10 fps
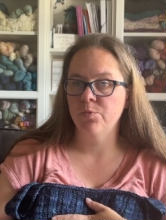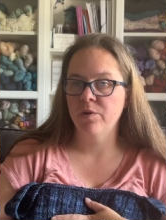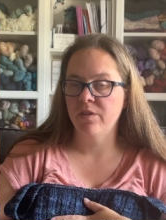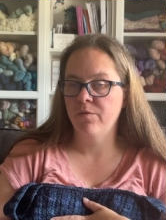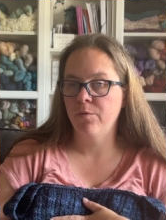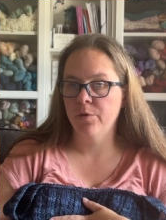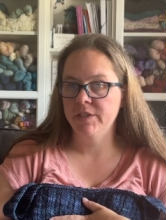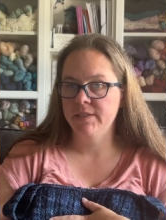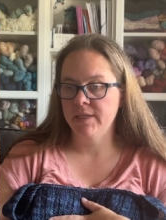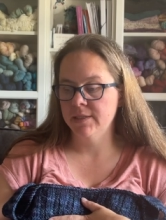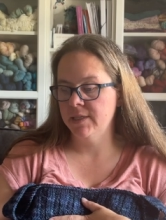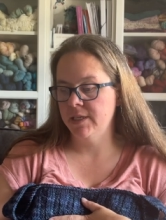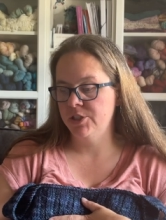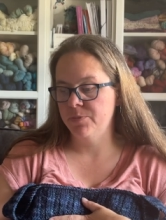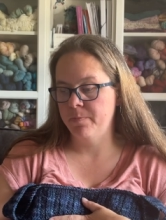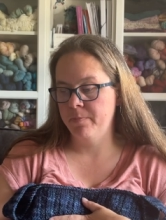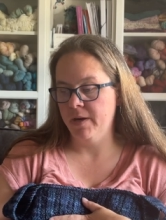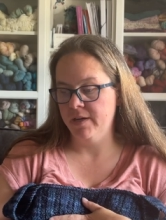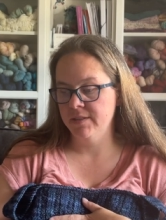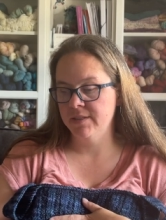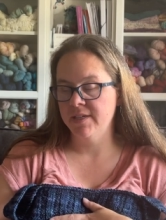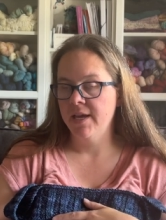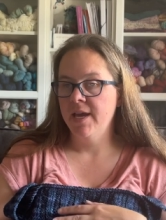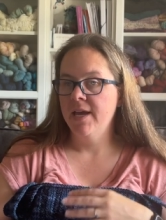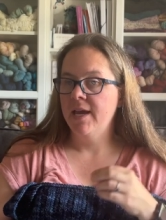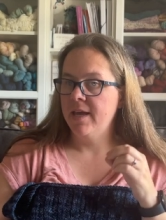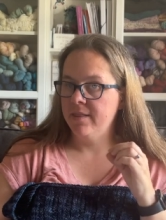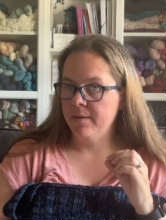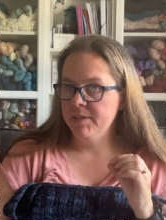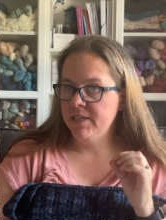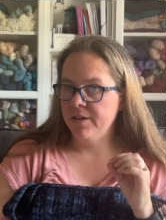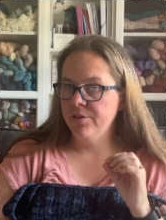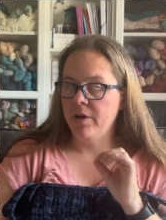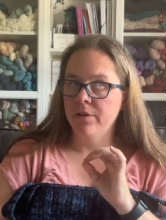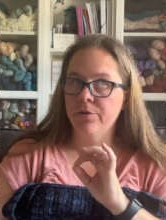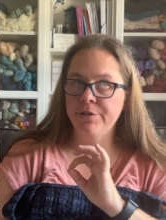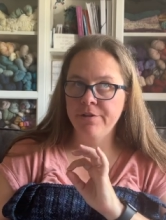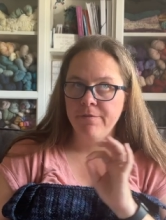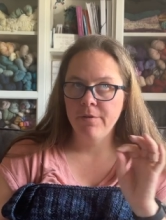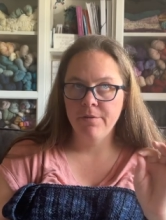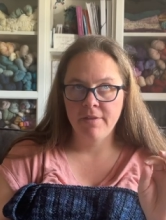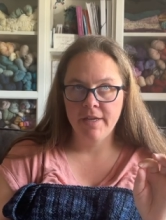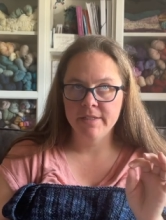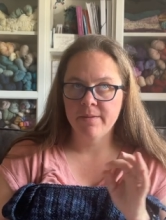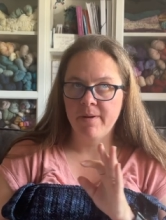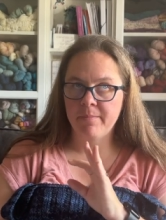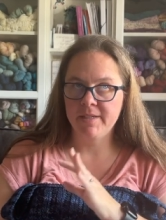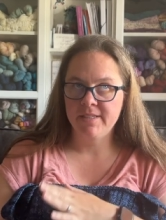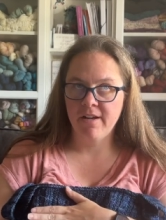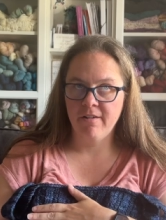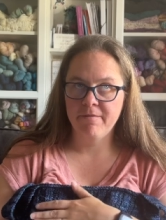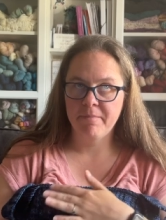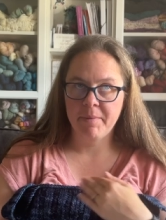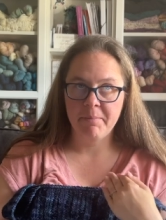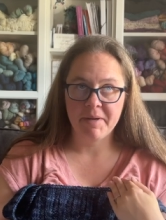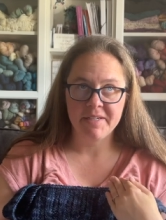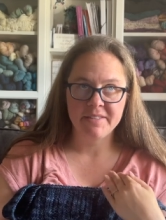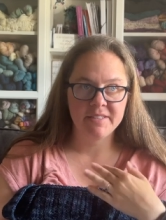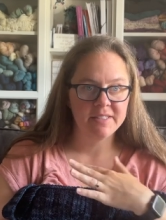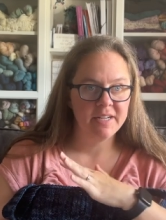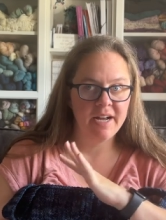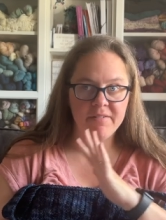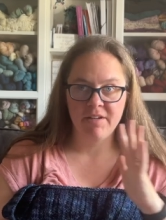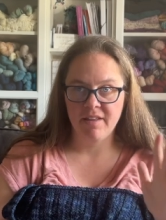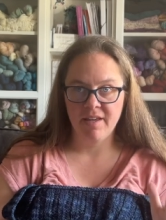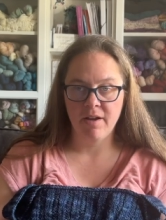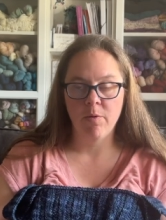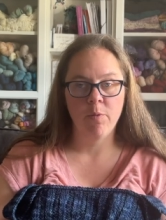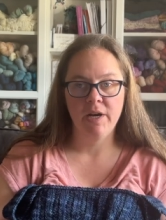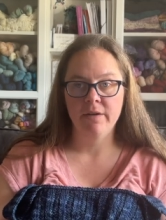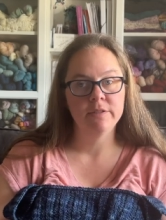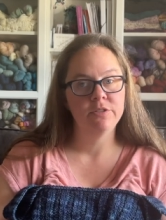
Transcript: with a forty-six inch bust. And let me tell you, I learned a few things about myself, my bust, everything when I was